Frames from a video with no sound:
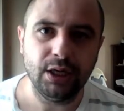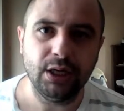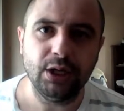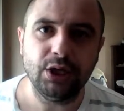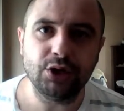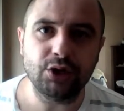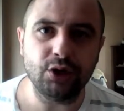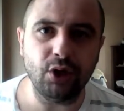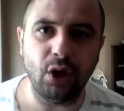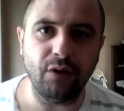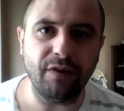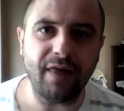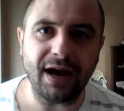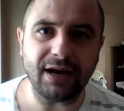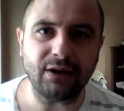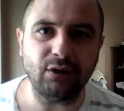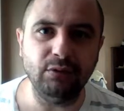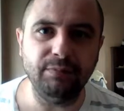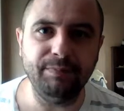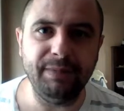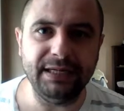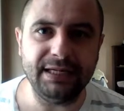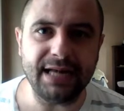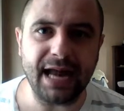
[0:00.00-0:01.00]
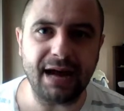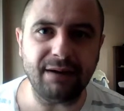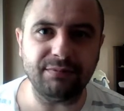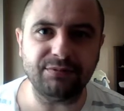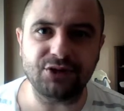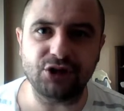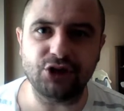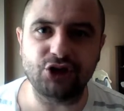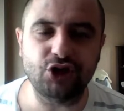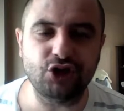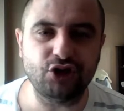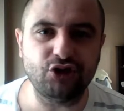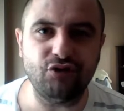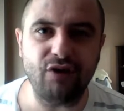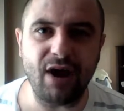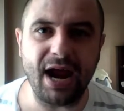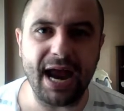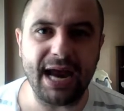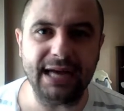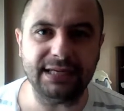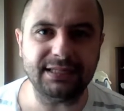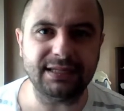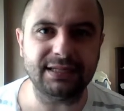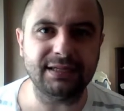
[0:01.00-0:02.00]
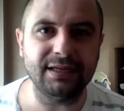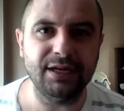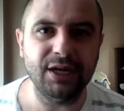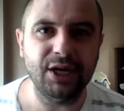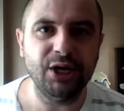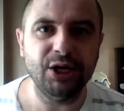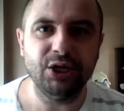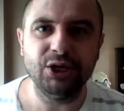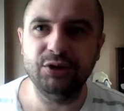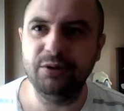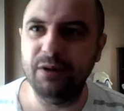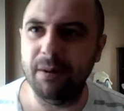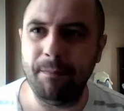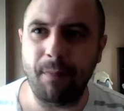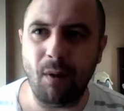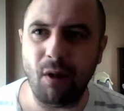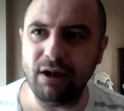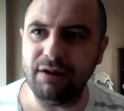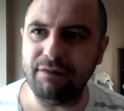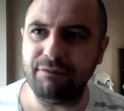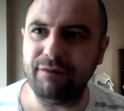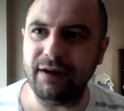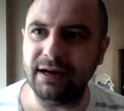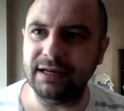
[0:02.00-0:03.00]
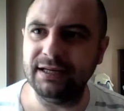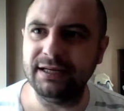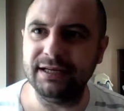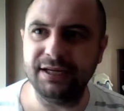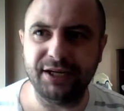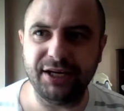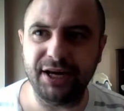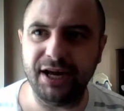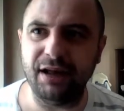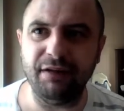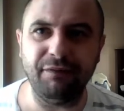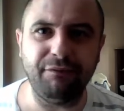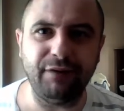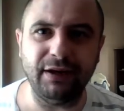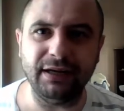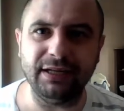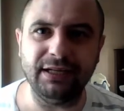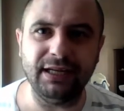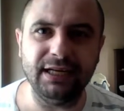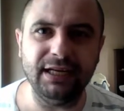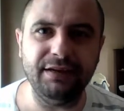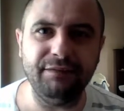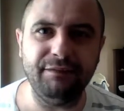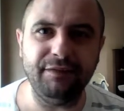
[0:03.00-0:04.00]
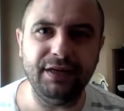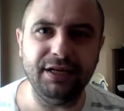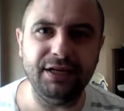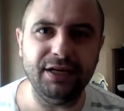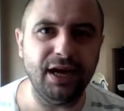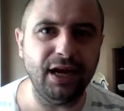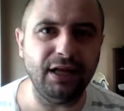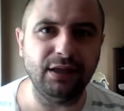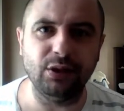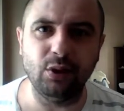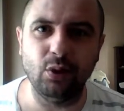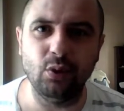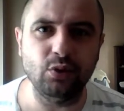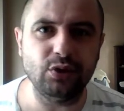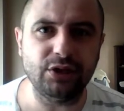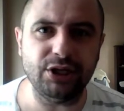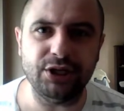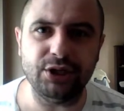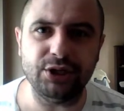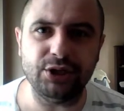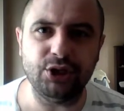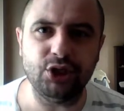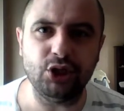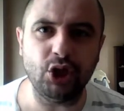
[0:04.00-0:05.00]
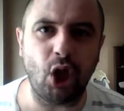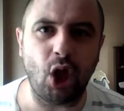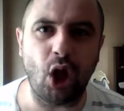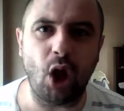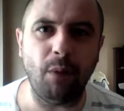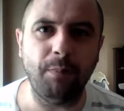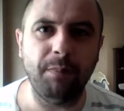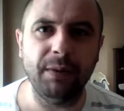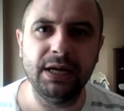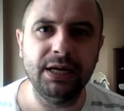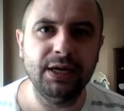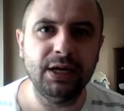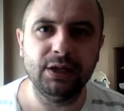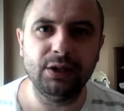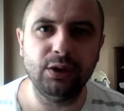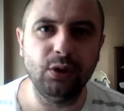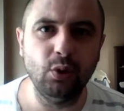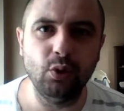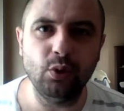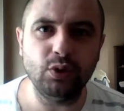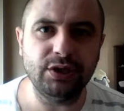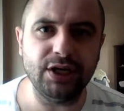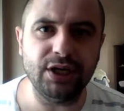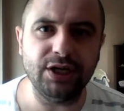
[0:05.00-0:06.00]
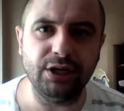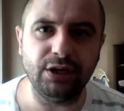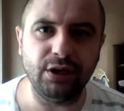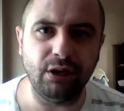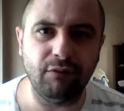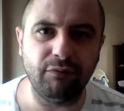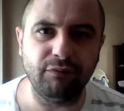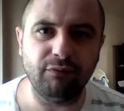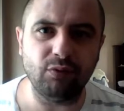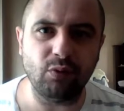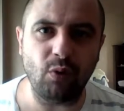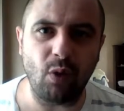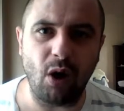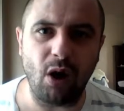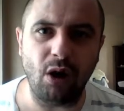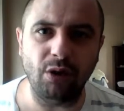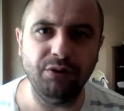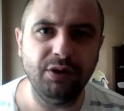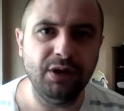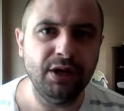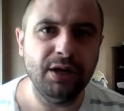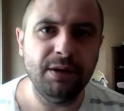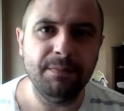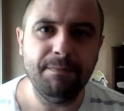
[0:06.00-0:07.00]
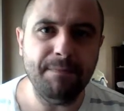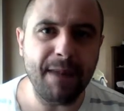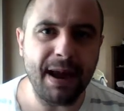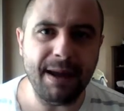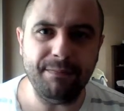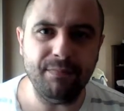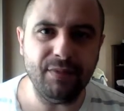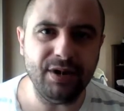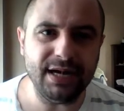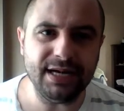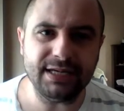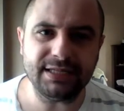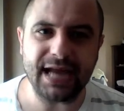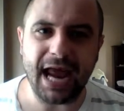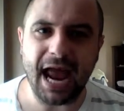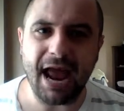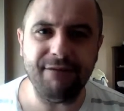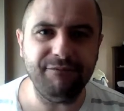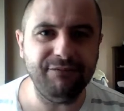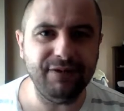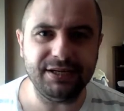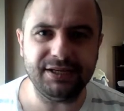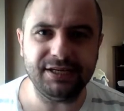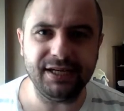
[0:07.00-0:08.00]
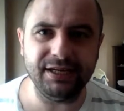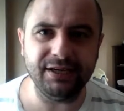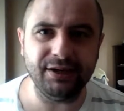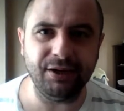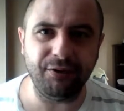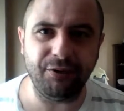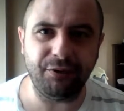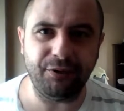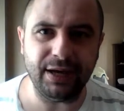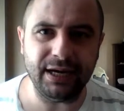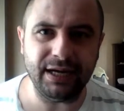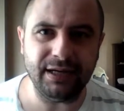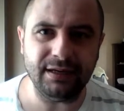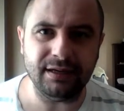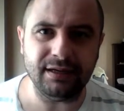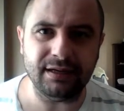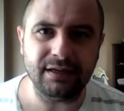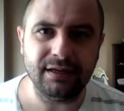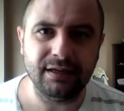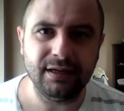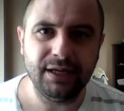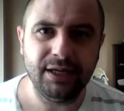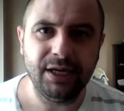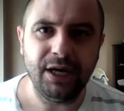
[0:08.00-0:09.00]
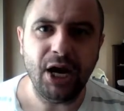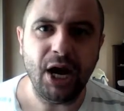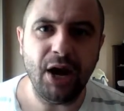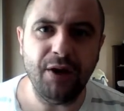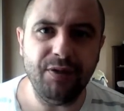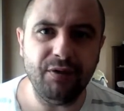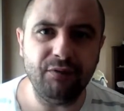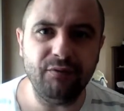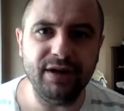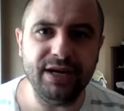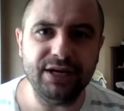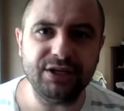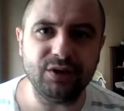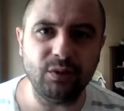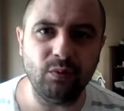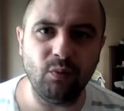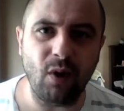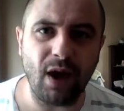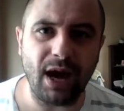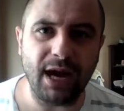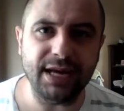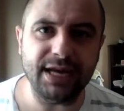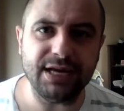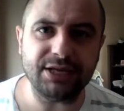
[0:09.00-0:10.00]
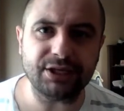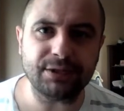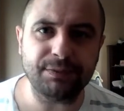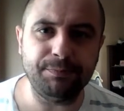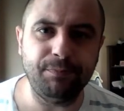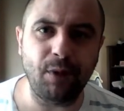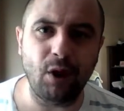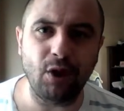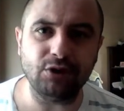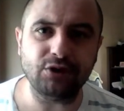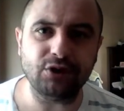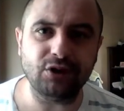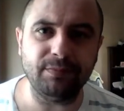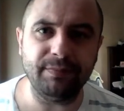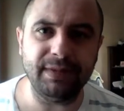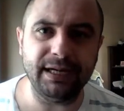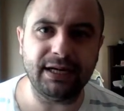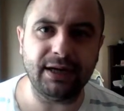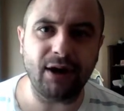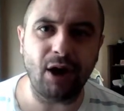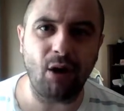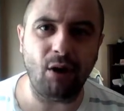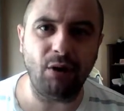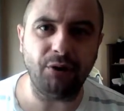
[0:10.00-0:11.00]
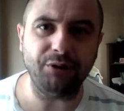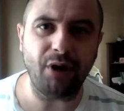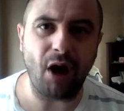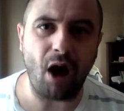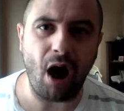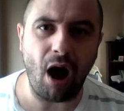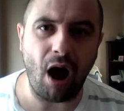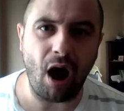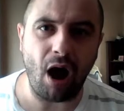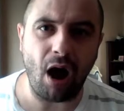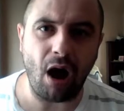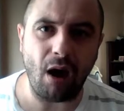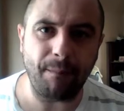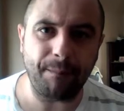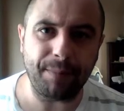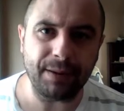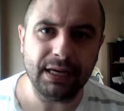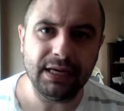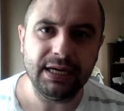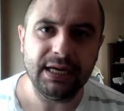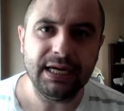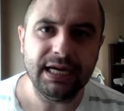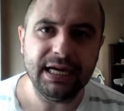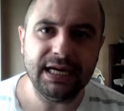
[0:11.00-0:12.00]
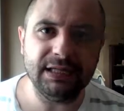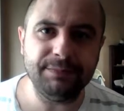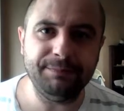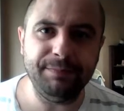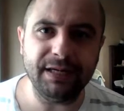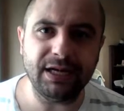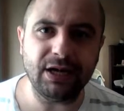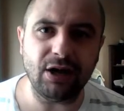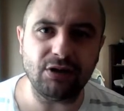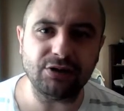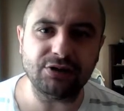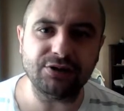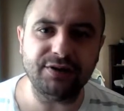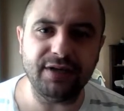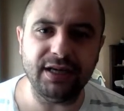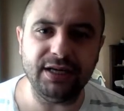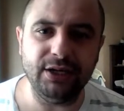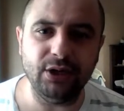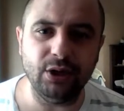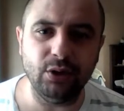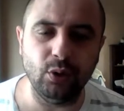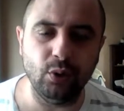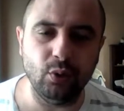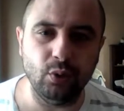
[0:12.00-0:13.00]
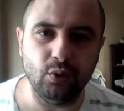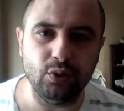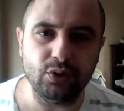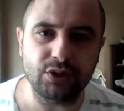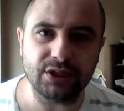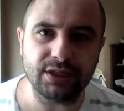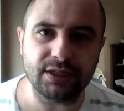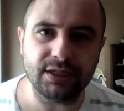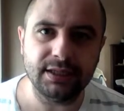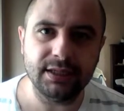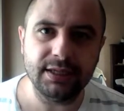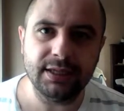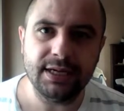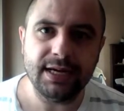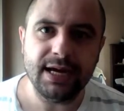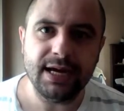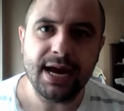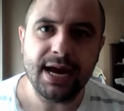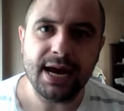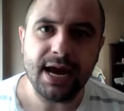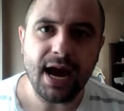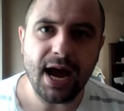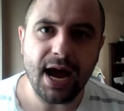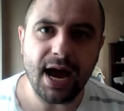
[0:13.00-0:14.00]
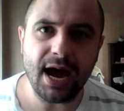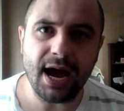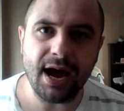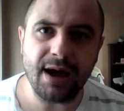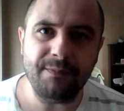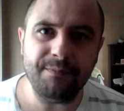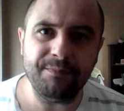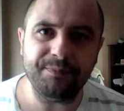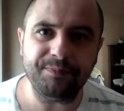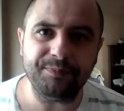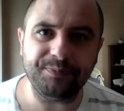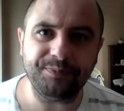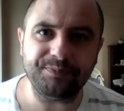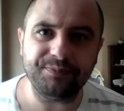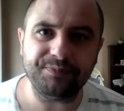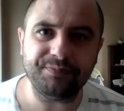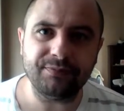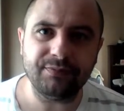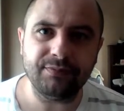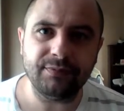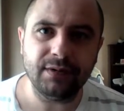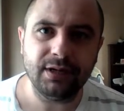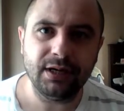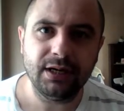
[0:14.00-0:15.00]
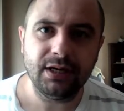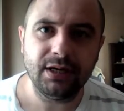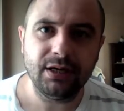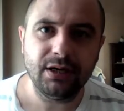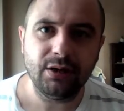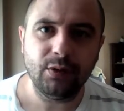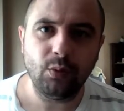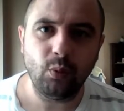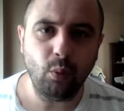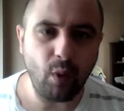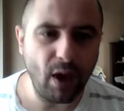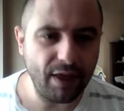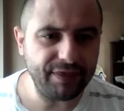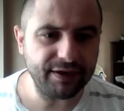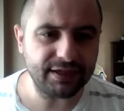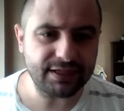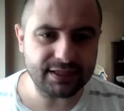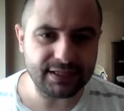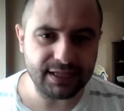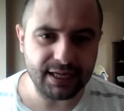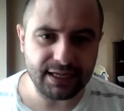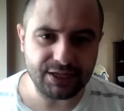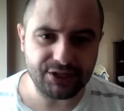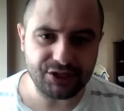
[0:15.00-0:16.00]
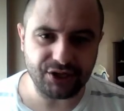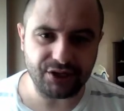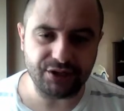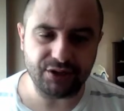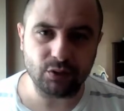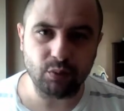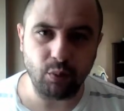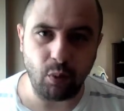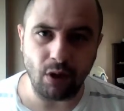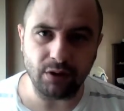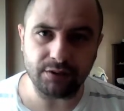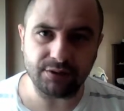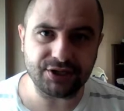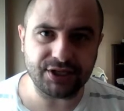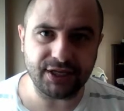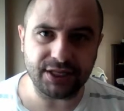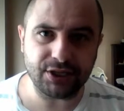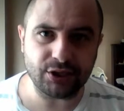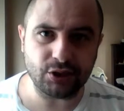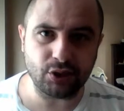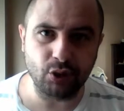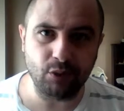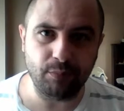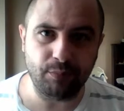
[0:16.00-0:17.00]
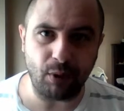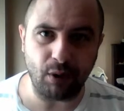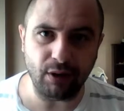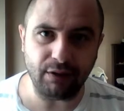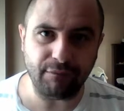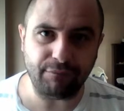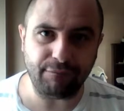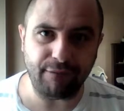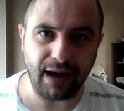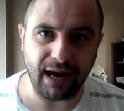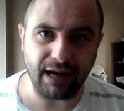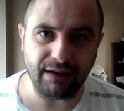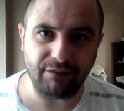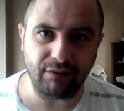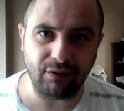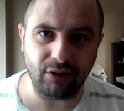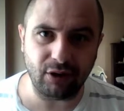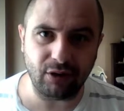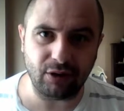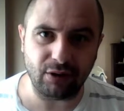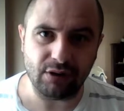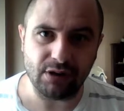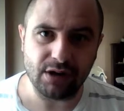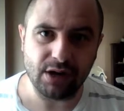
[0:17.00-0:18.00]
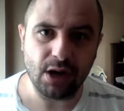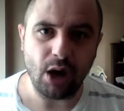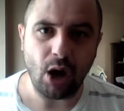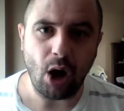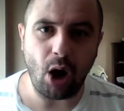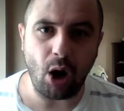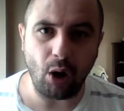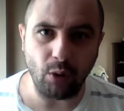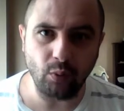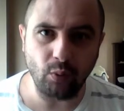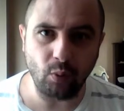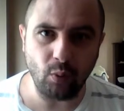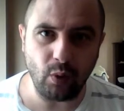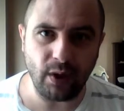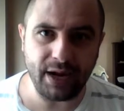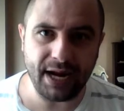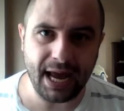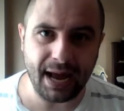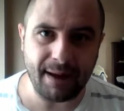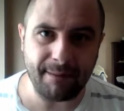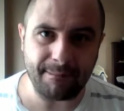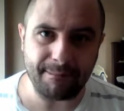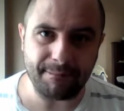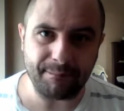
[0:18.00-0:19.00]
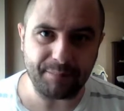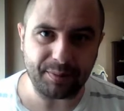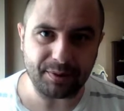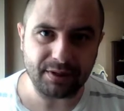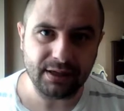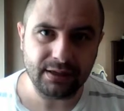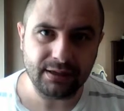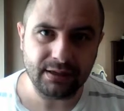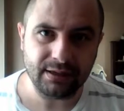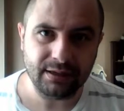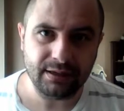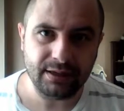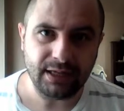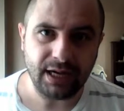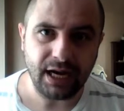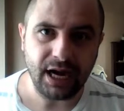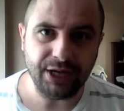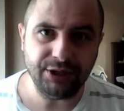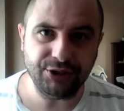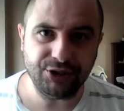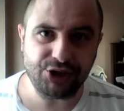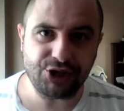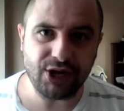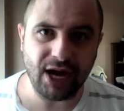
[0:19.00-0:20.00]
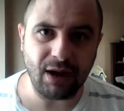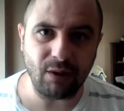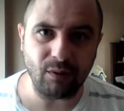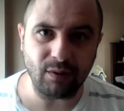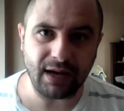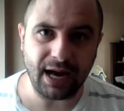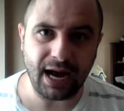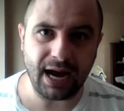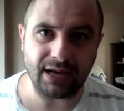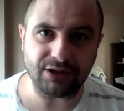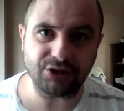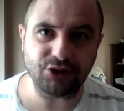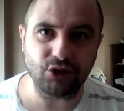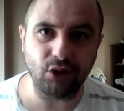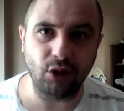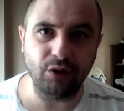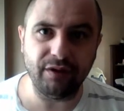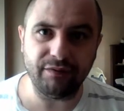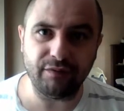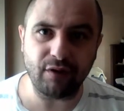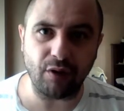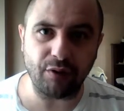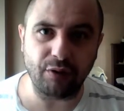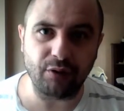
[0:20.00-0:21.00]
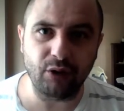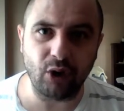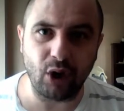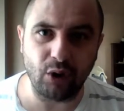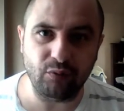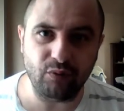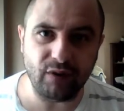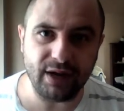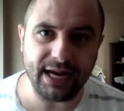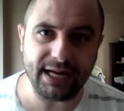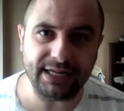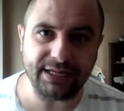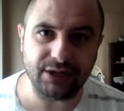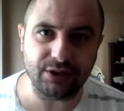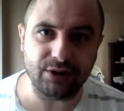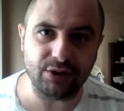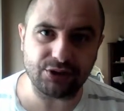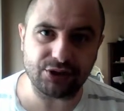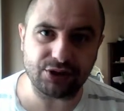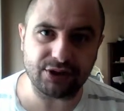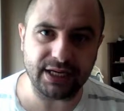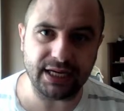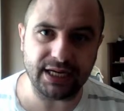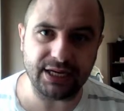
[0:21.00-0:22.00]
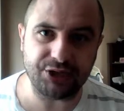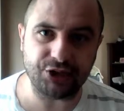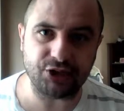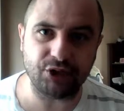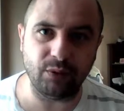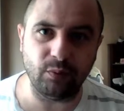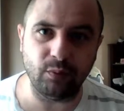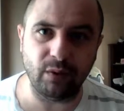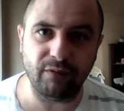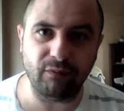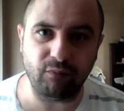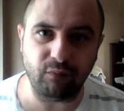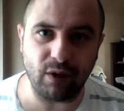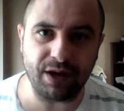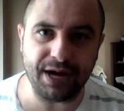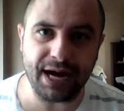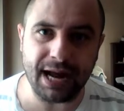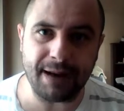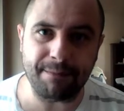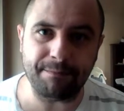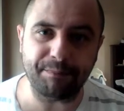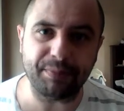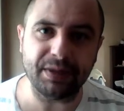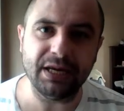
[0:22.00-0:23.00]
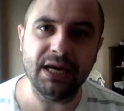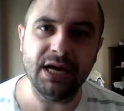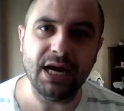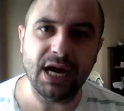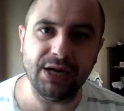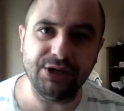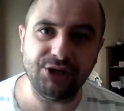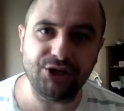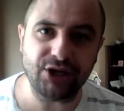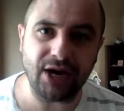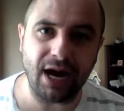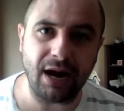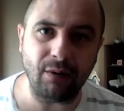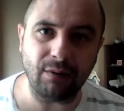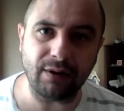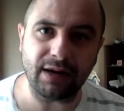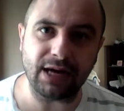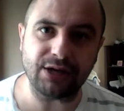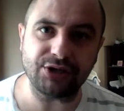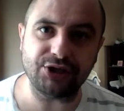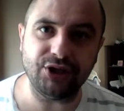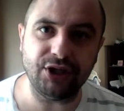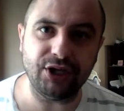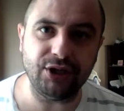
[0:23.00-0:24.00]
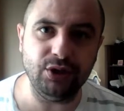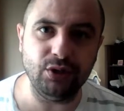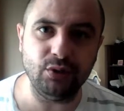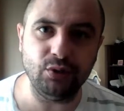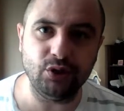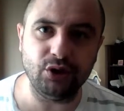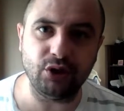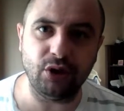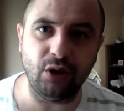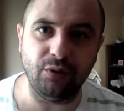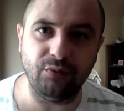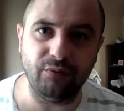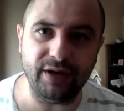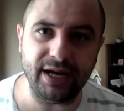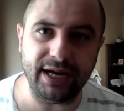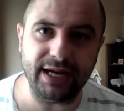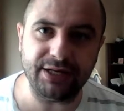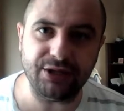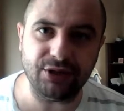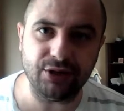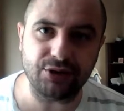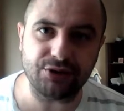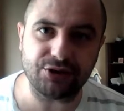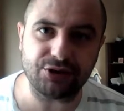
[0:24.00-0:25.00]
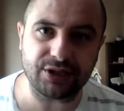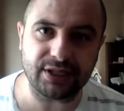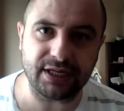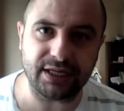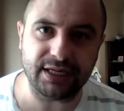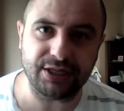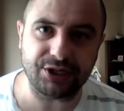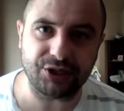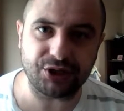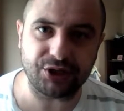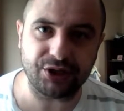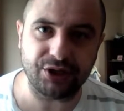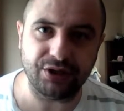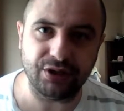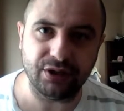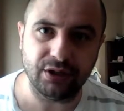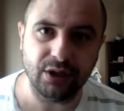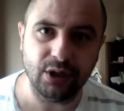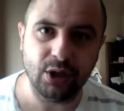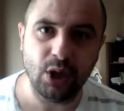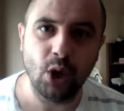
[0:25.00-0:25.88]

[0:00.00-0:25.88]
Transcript: So that could be down to stress, to your boyfriend, your girlfriend leaving you, losing a job, losing a loved one, memories, every single thing. And the reason why it's supposed to be called HARP is because they use weather stations 162.50 on winamp and shoutcast. So they've got their own radio station, and with winamp and shoutcast you can use your own radio station.